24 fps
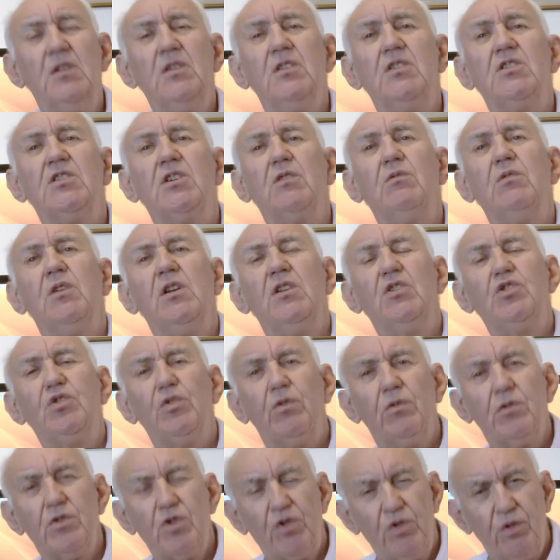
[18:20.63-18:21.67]
So it's
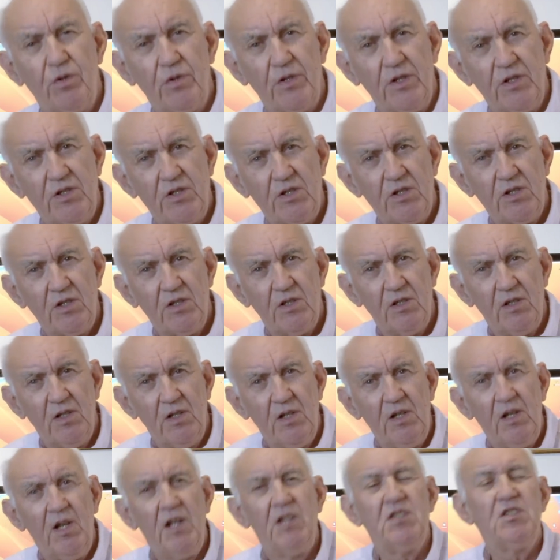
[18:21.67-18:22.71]
your choice.
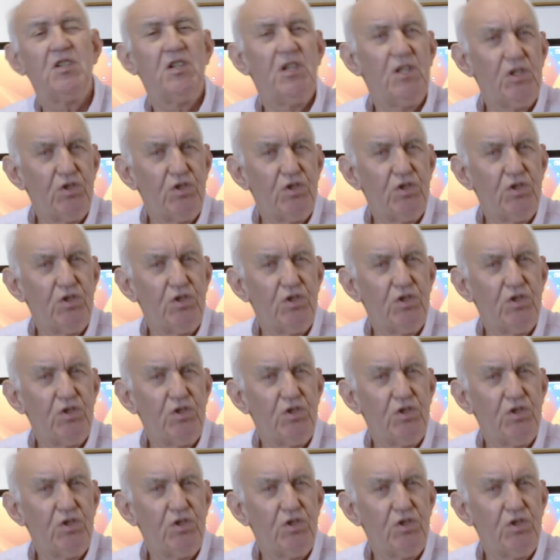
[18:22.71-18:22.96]
It's an